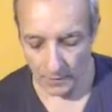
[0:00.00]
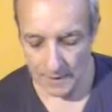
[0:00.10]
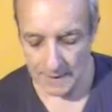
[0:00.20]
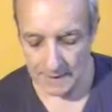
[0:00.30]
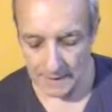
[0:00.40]

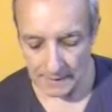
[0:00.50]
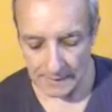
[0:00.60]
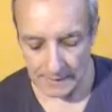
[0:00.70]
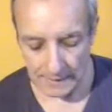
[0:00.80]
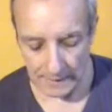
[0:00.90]
These are
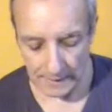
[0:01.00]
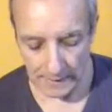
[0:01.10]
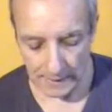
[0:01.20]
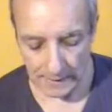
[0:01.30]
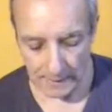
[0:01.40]
the
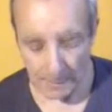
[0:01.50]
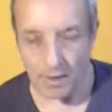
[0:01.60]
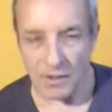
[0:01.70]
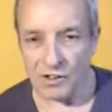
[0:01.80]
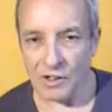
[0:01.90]

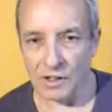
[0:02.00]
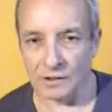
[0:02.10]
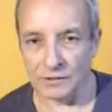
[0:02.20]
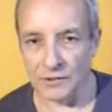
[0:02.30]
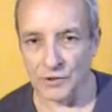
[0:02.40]

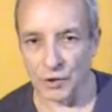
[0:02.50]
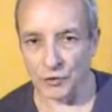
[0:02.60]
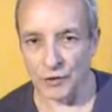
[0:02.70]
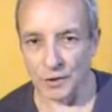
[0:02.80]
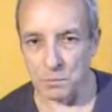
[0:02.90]
colours
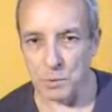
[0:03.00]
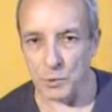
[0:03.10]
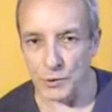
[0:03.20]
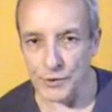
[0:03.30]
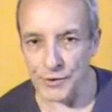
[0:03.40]
of our
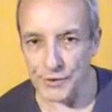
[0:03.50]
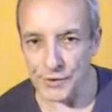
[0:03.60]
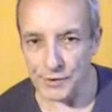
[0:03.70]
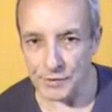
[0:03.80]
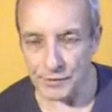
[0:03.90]
moods.